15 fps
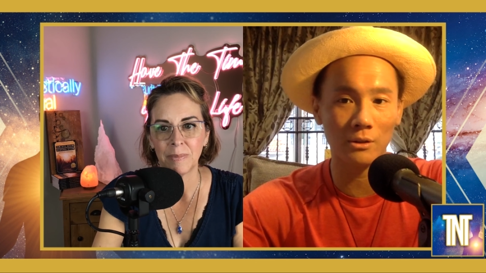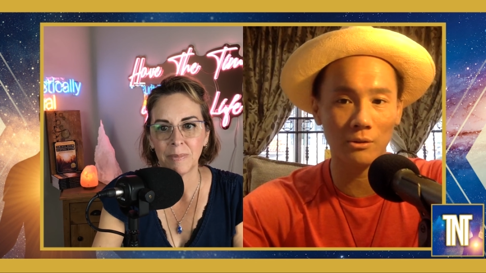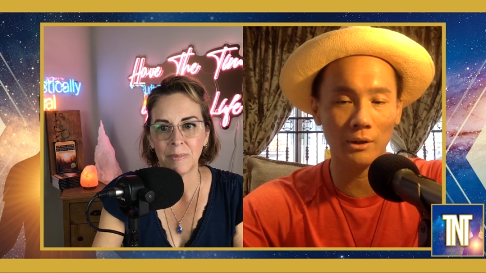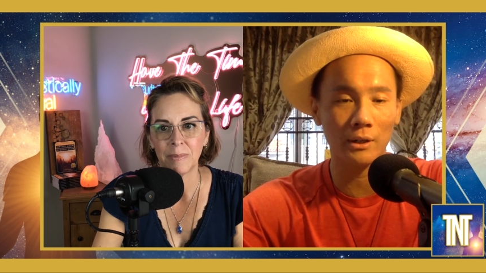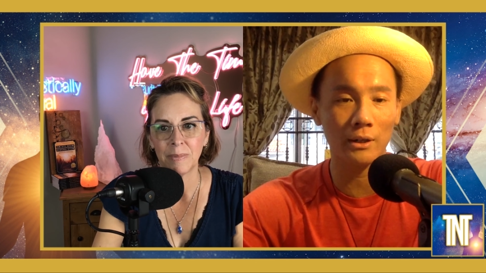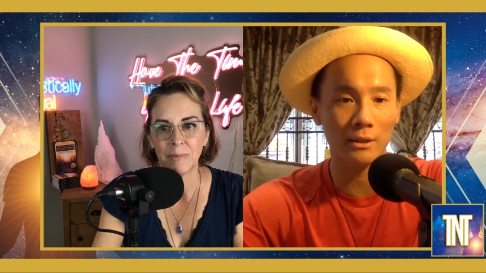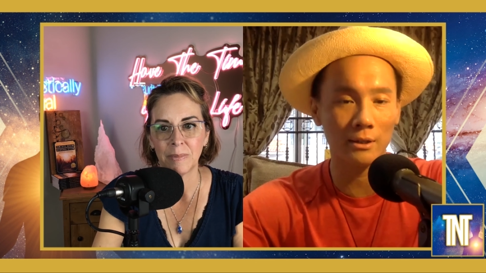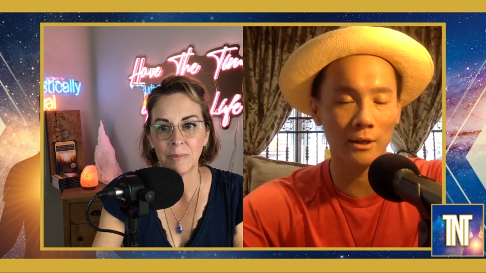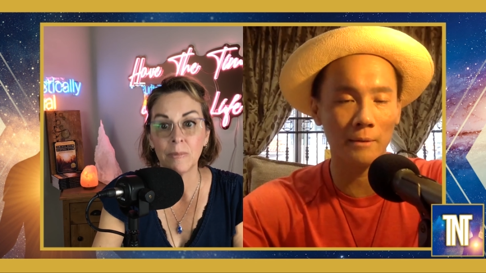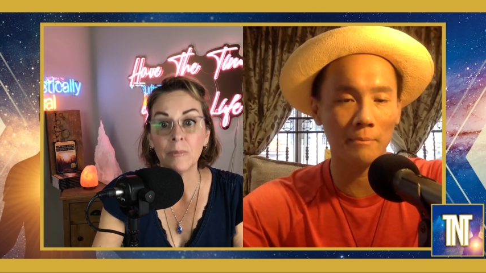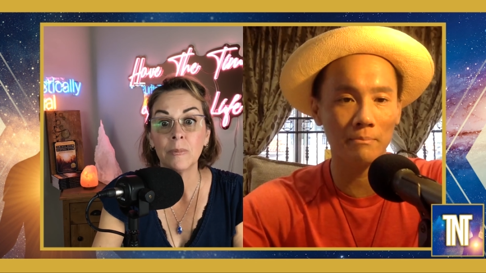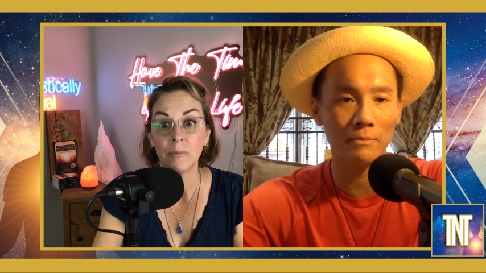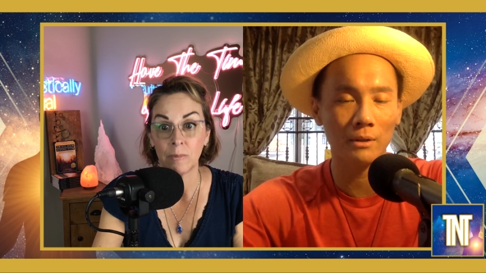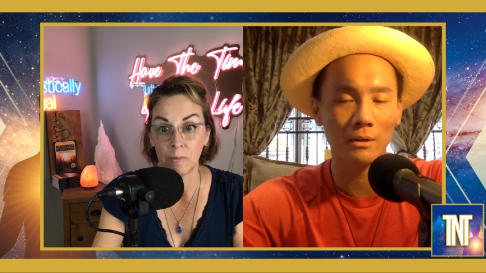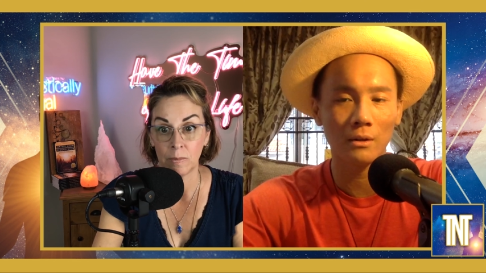Speaker 1: during that time
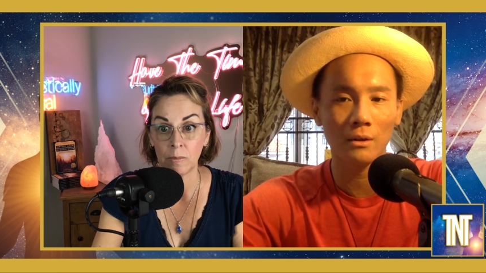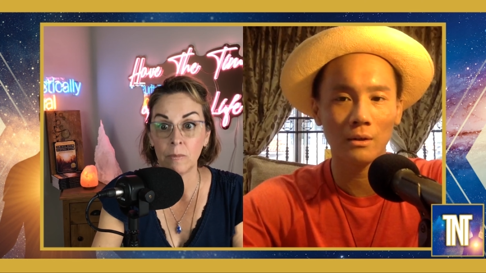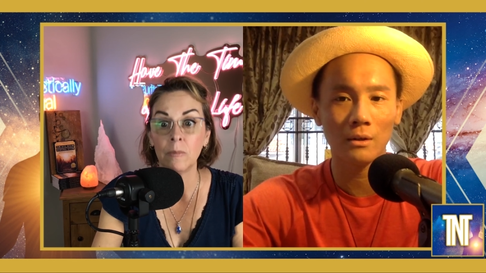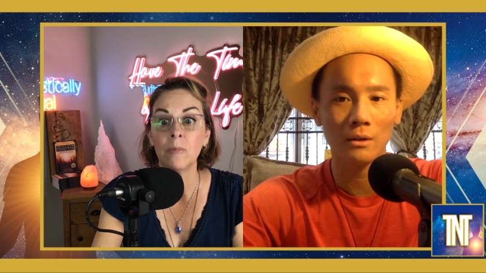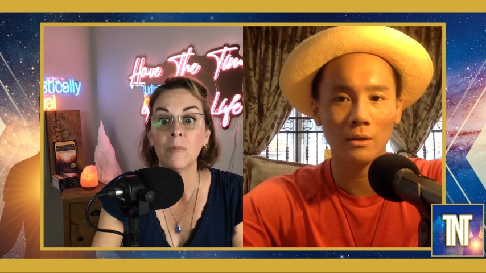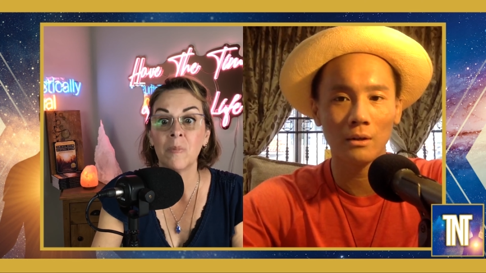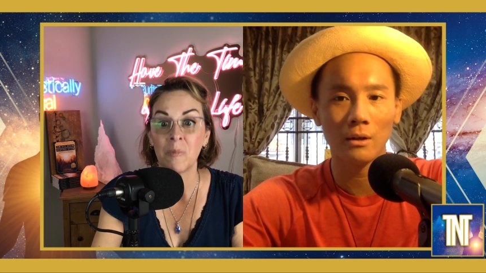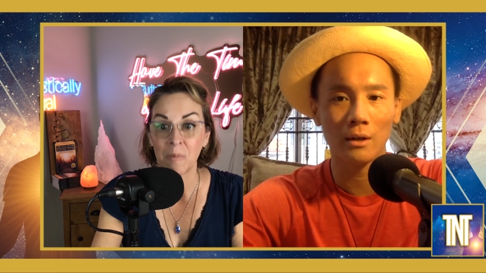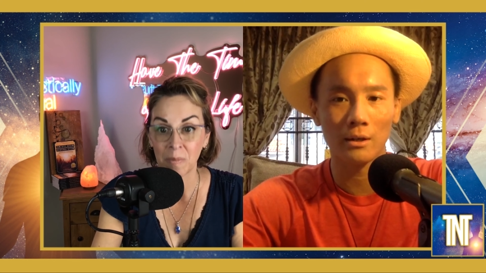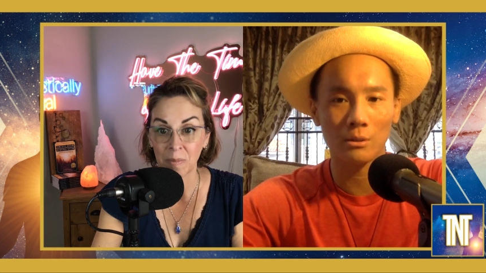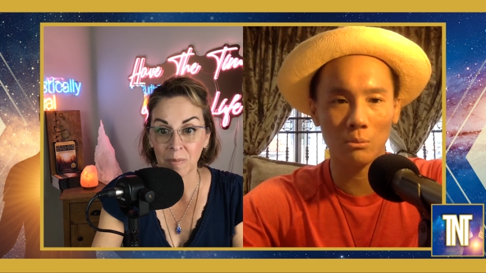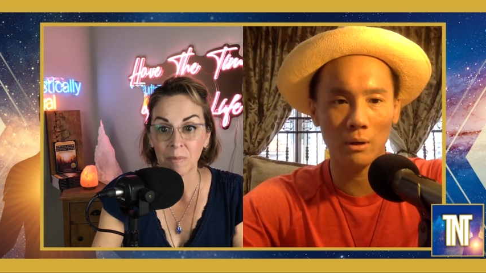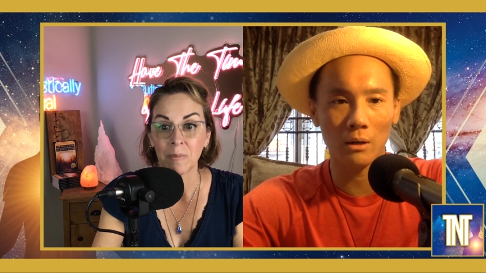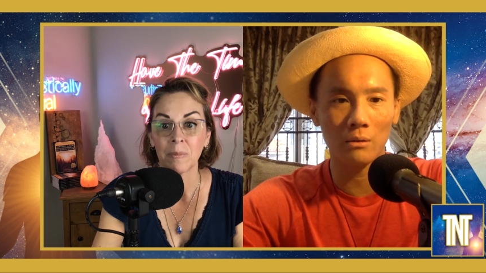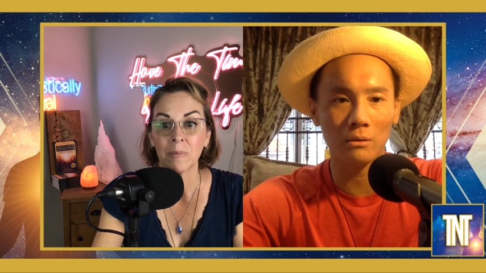as
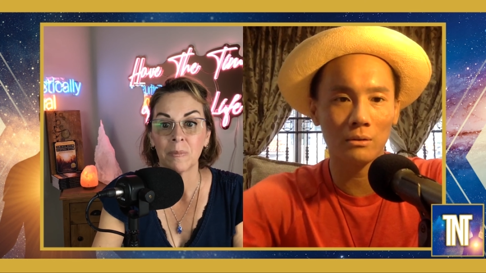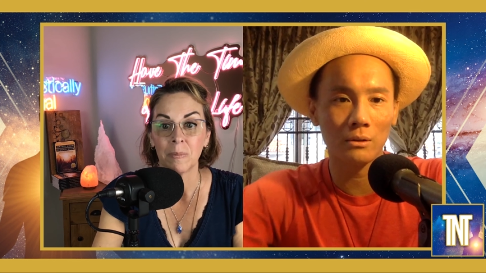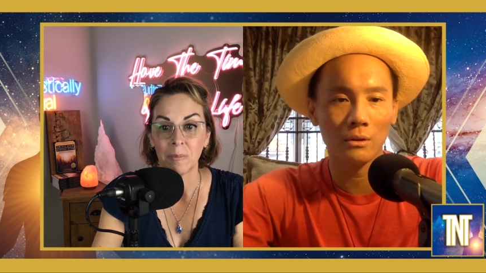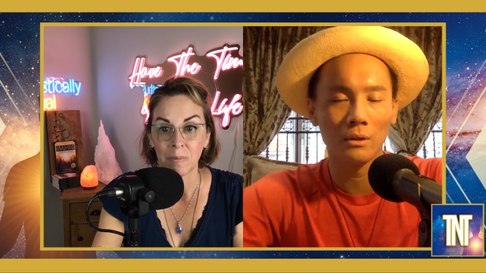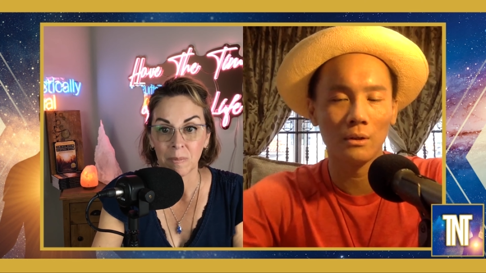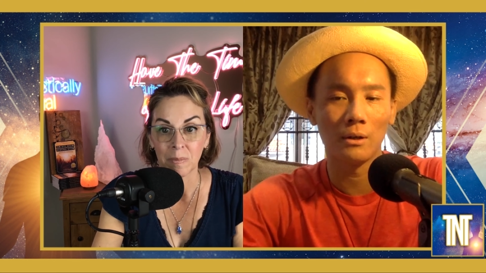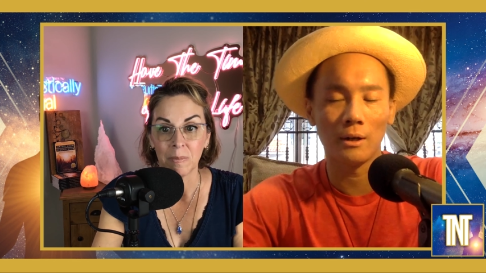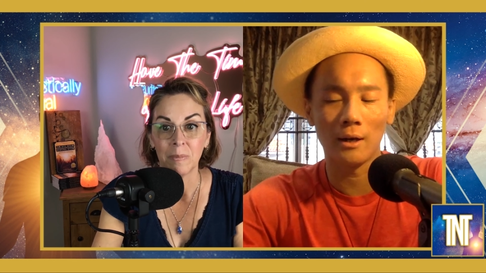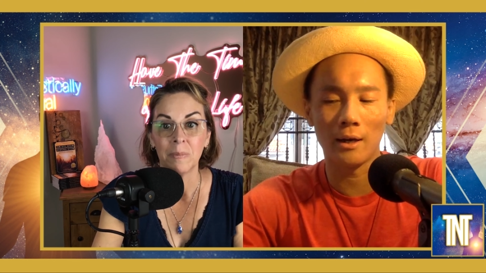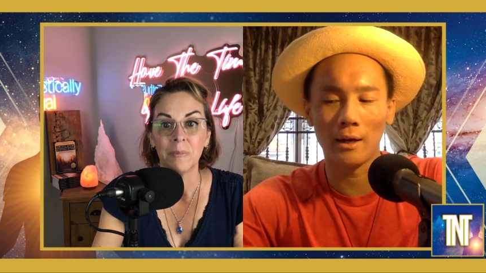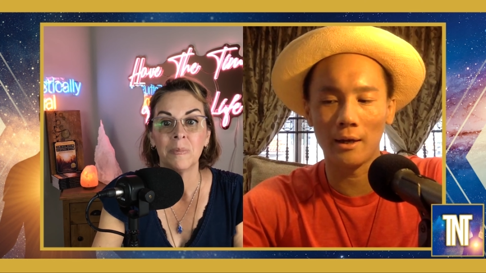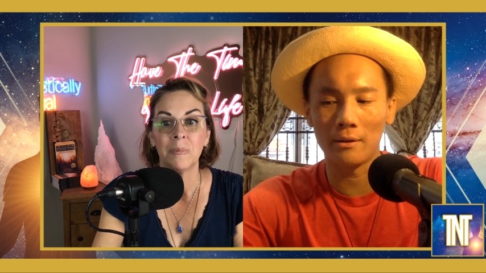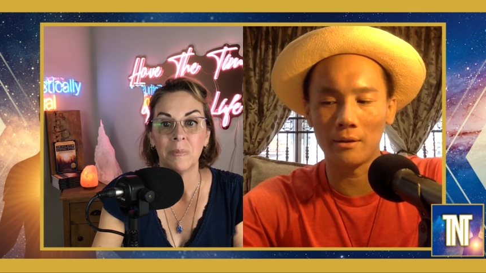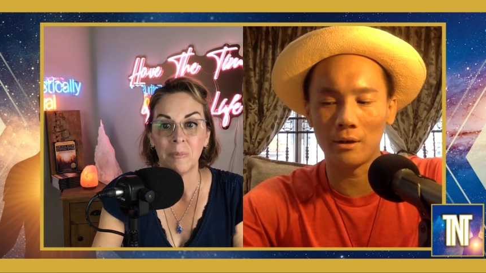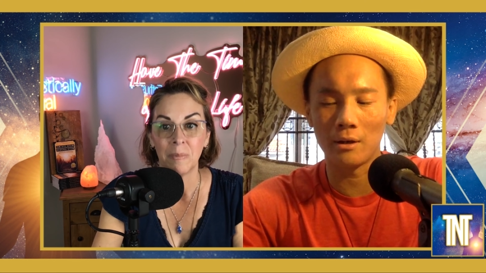well
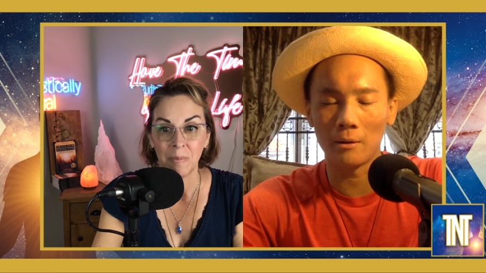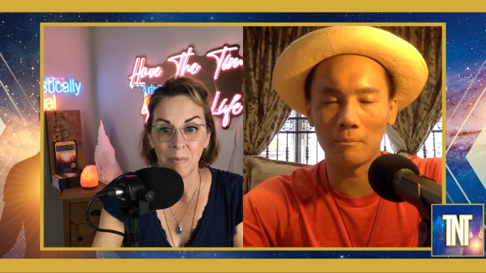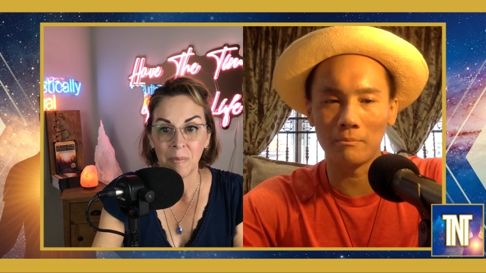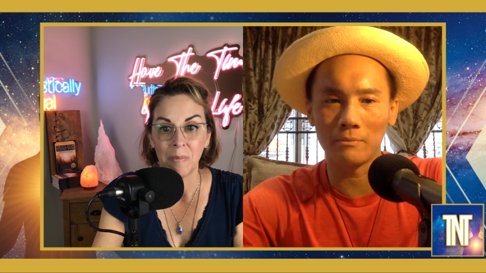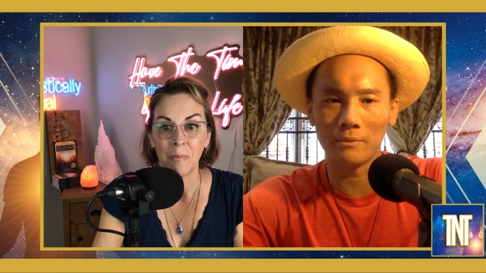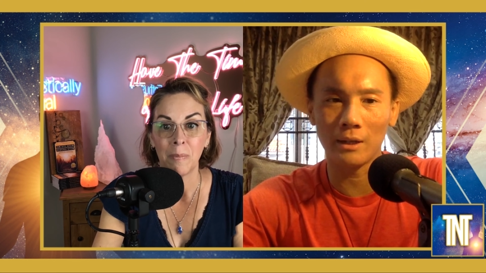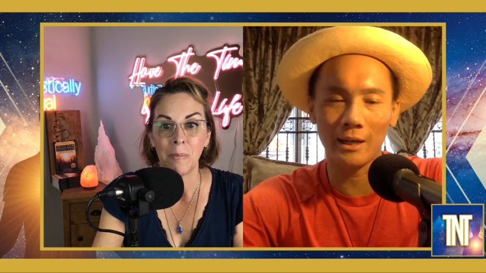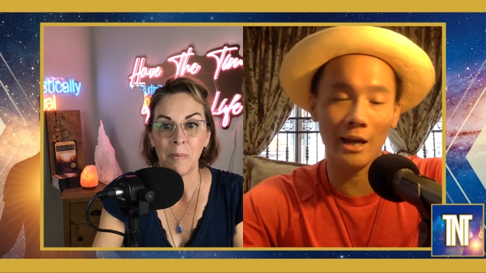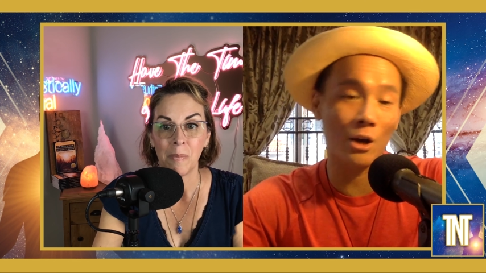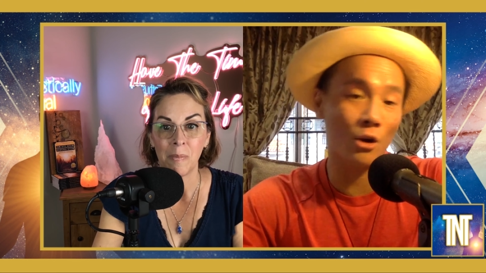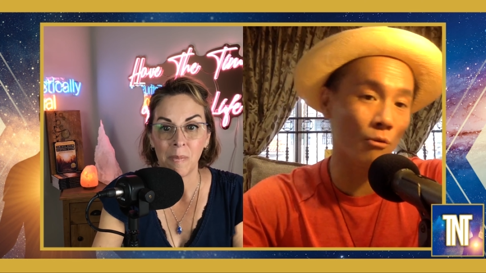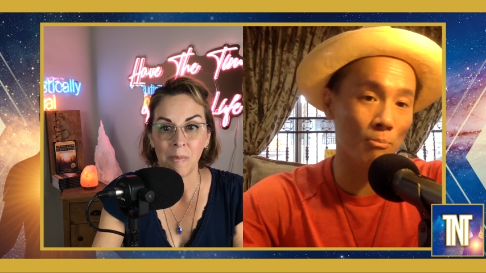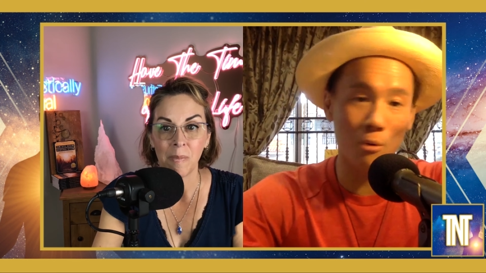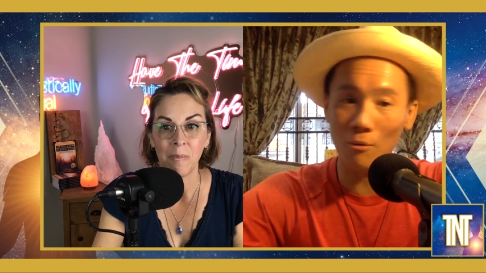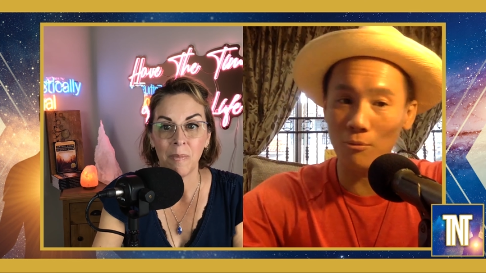and um, it can
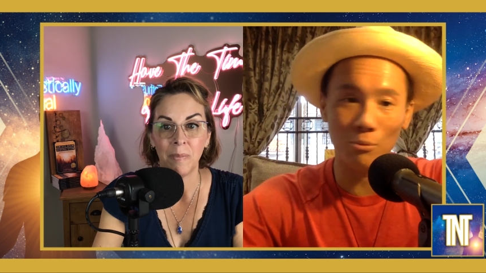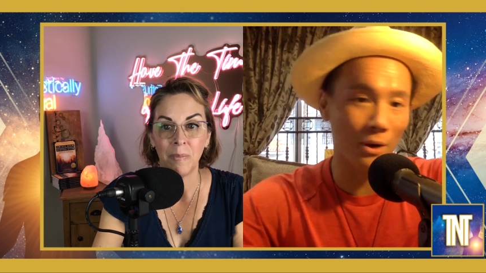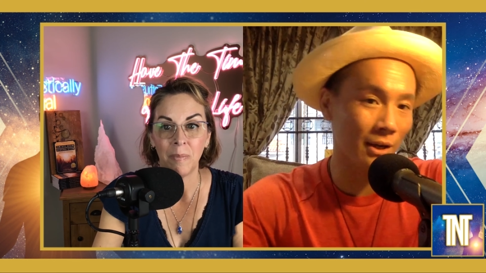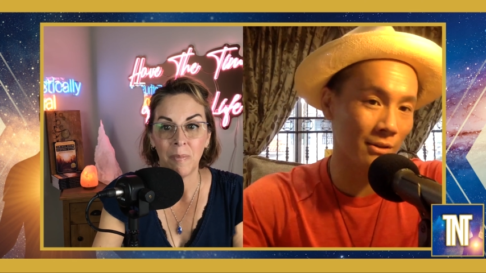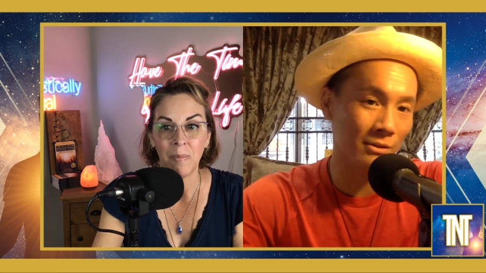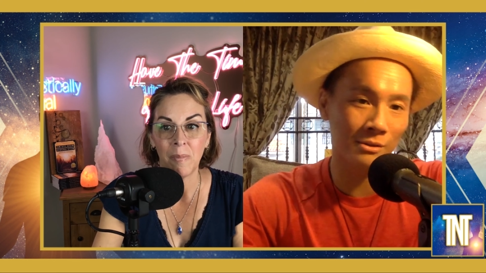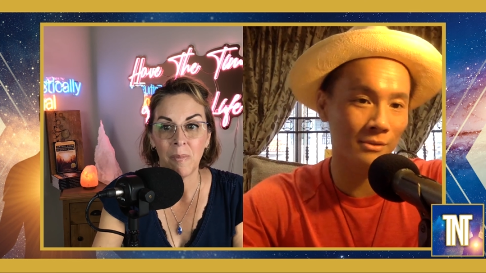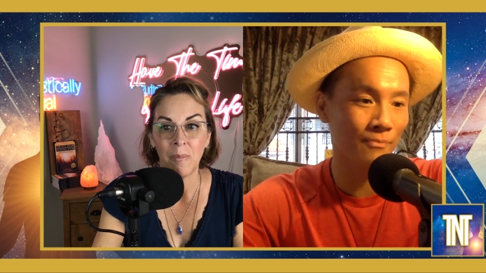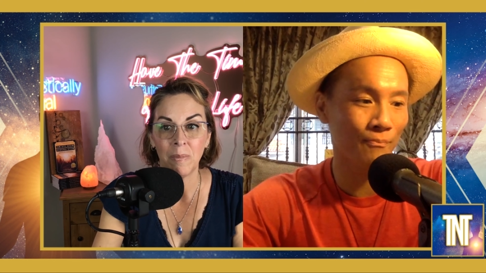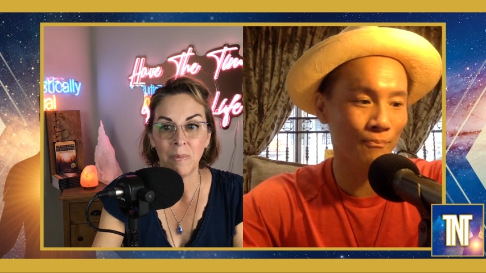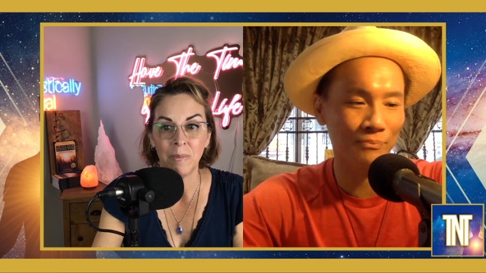go both ways